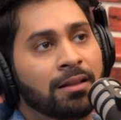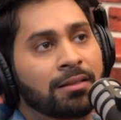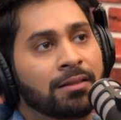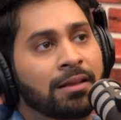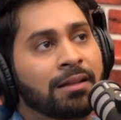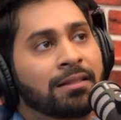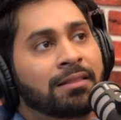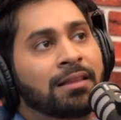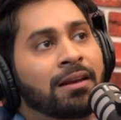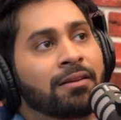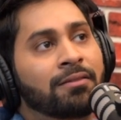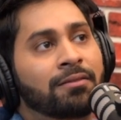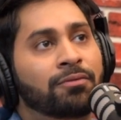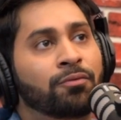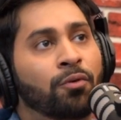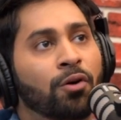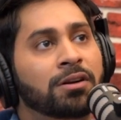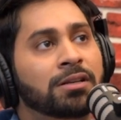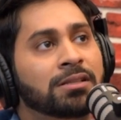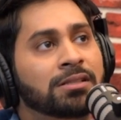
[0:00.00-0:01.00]
correct. Yeah. Then, then
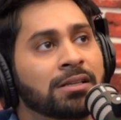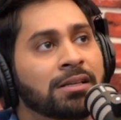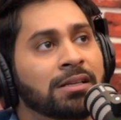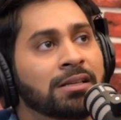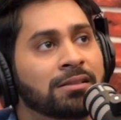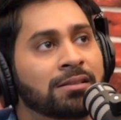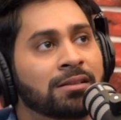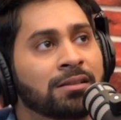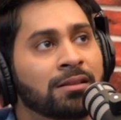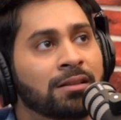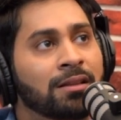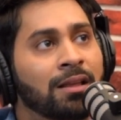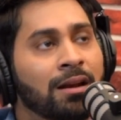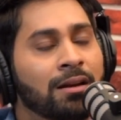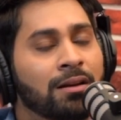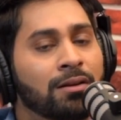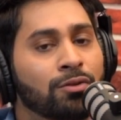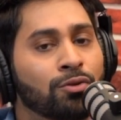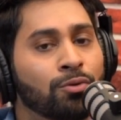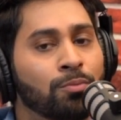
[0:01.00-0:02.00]
what is the reason
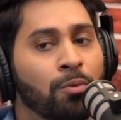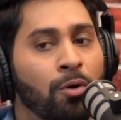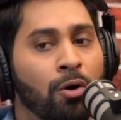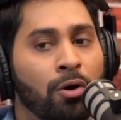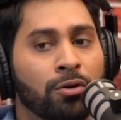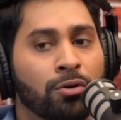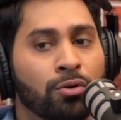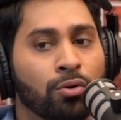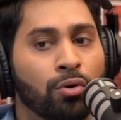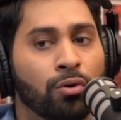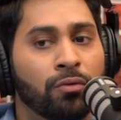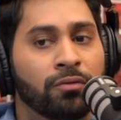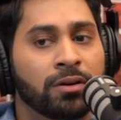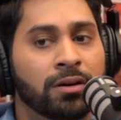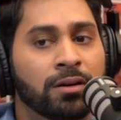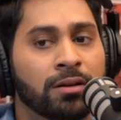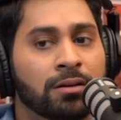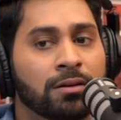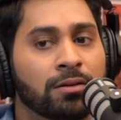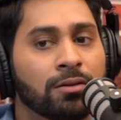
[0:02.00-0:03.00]
that you bond
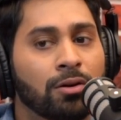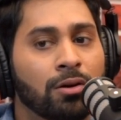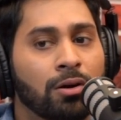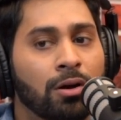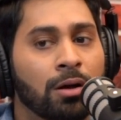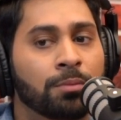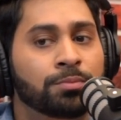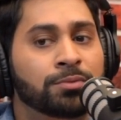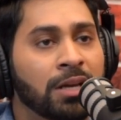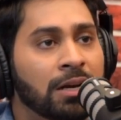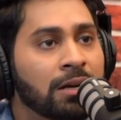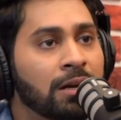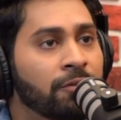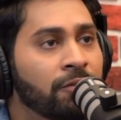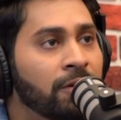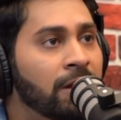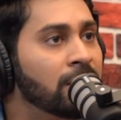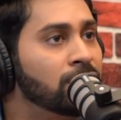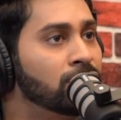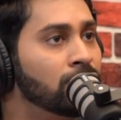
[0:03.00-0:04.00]
over
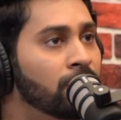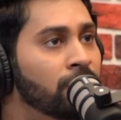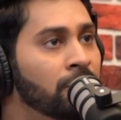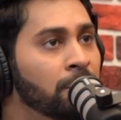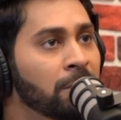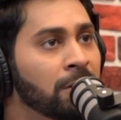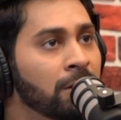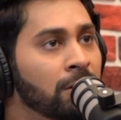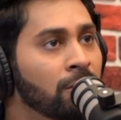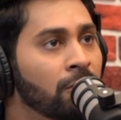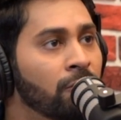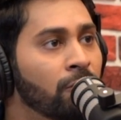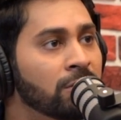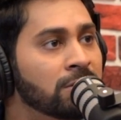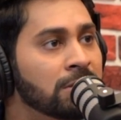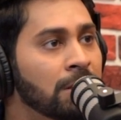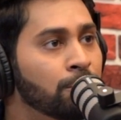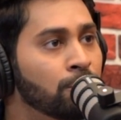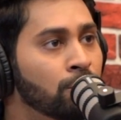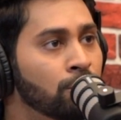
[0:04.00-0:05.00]
objectification of women in your
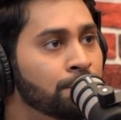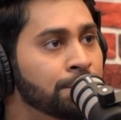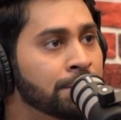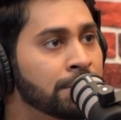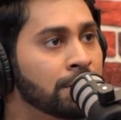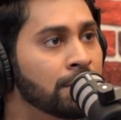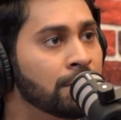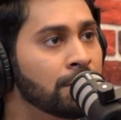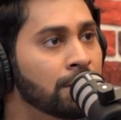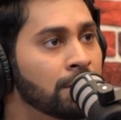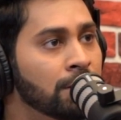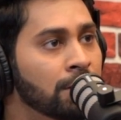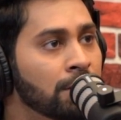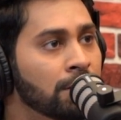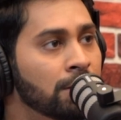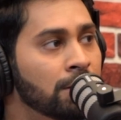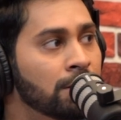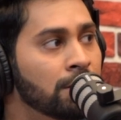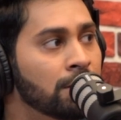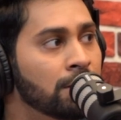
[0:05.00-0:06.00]
WhatsApp groups?
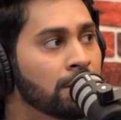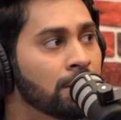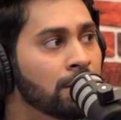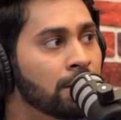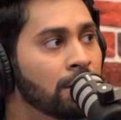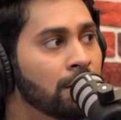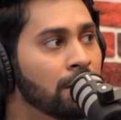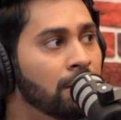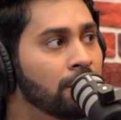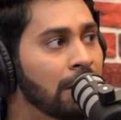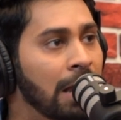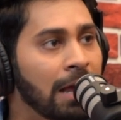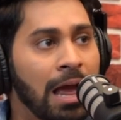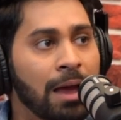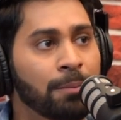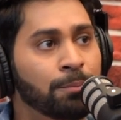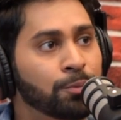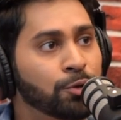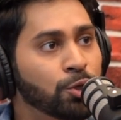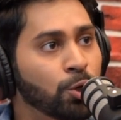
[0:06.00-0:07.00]
Yeah. Like yeah.
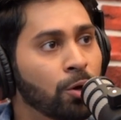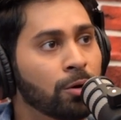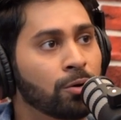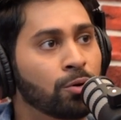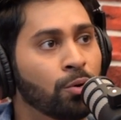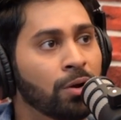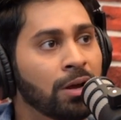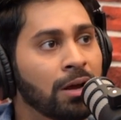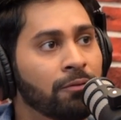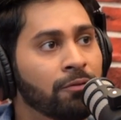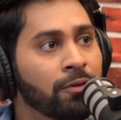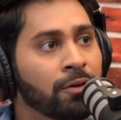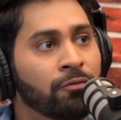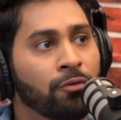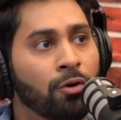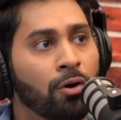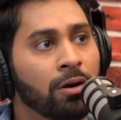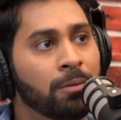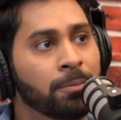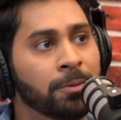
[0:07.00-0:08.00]
I'm sure growing up we've
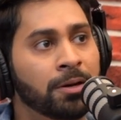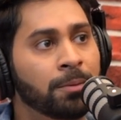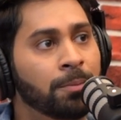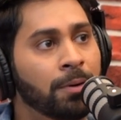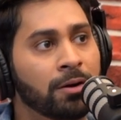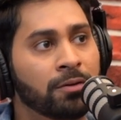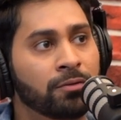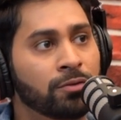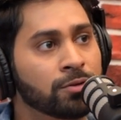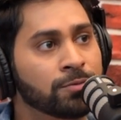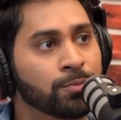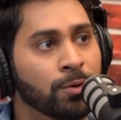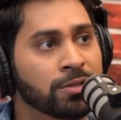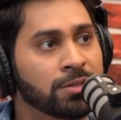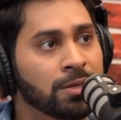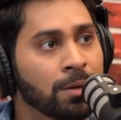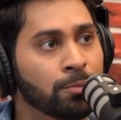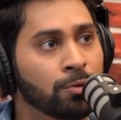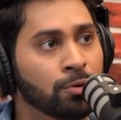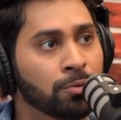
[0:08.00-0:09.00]
all been a part of those
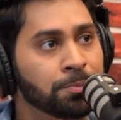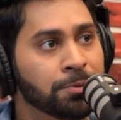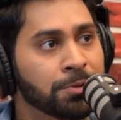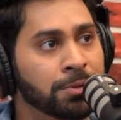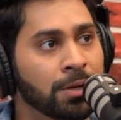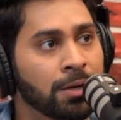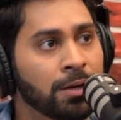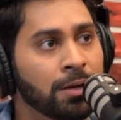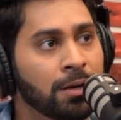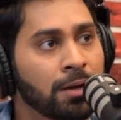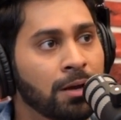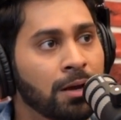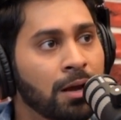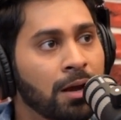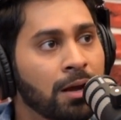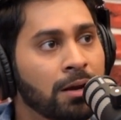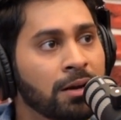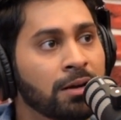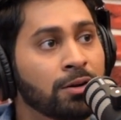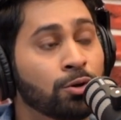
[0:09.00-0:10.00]
WhatsApp groups.
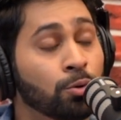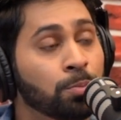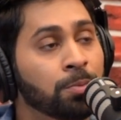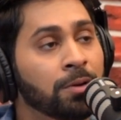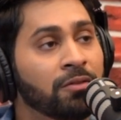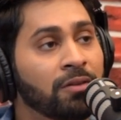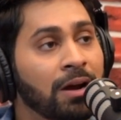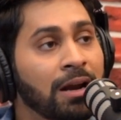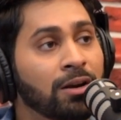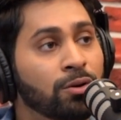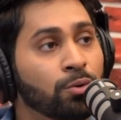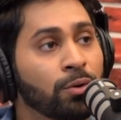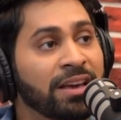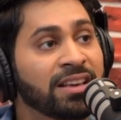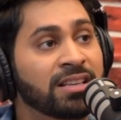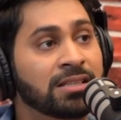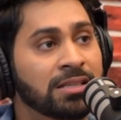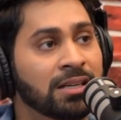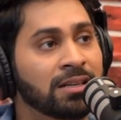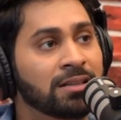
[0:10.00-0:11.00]
And it took me a while to
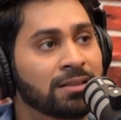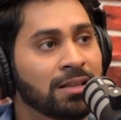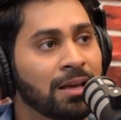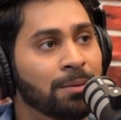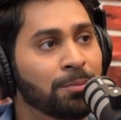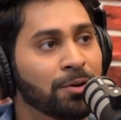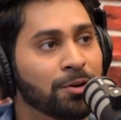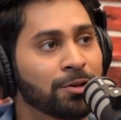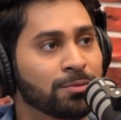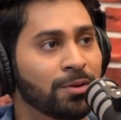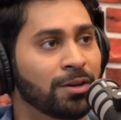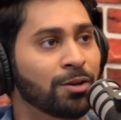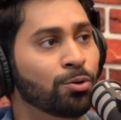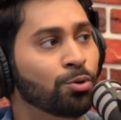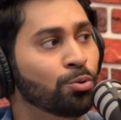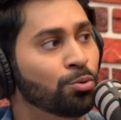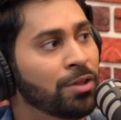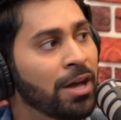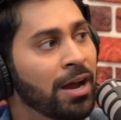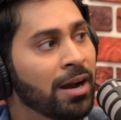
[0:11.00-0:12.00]
exit them, because when you
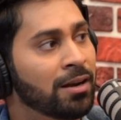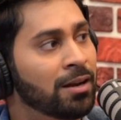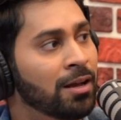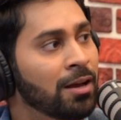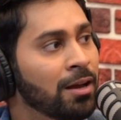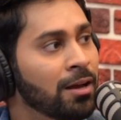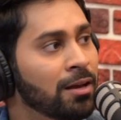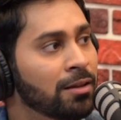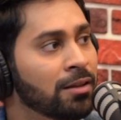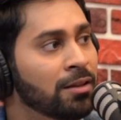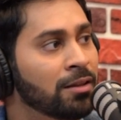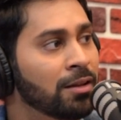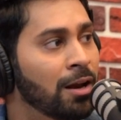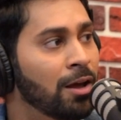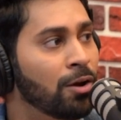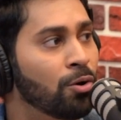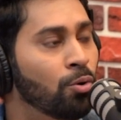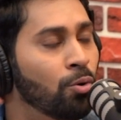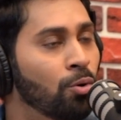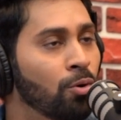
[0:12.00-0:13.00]
do that, then they're
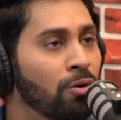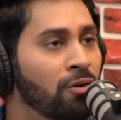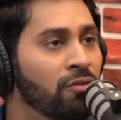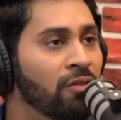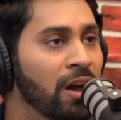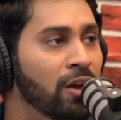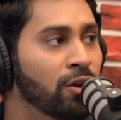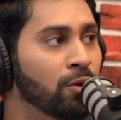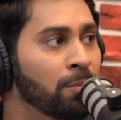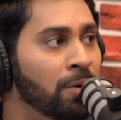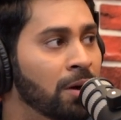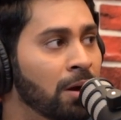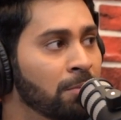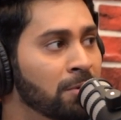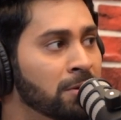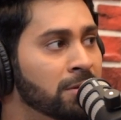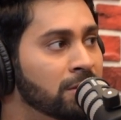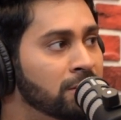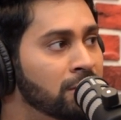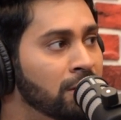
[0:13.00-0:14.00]
like, oh, why are you
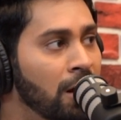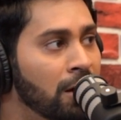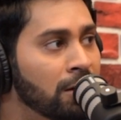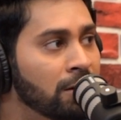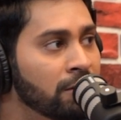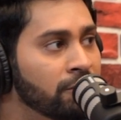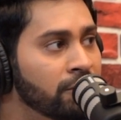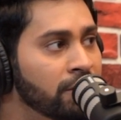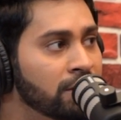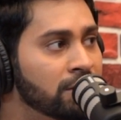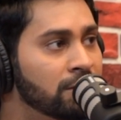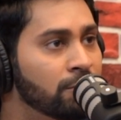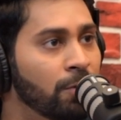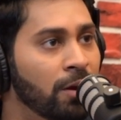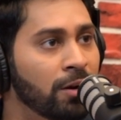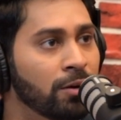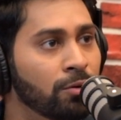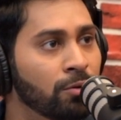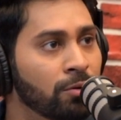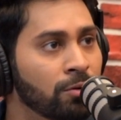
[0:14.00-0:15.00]
becoming such an activist?
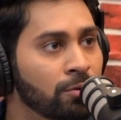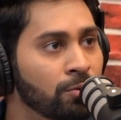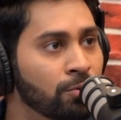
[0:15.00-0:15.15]
Why do you want